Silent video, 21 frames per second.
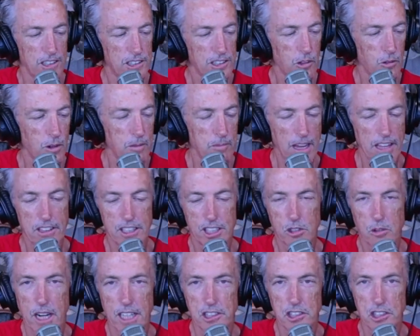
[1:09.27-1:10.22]
So we made the
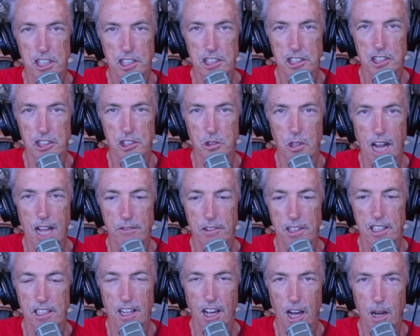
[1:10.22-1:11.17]
transition
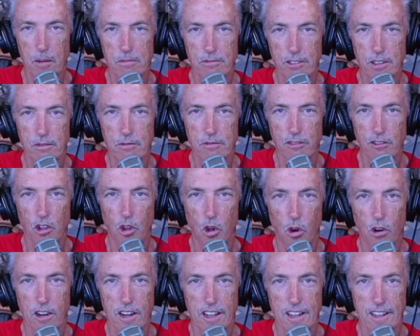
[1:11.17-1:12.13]
driving up from
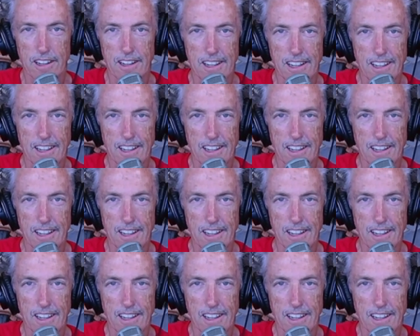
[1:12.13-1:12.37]
Florida,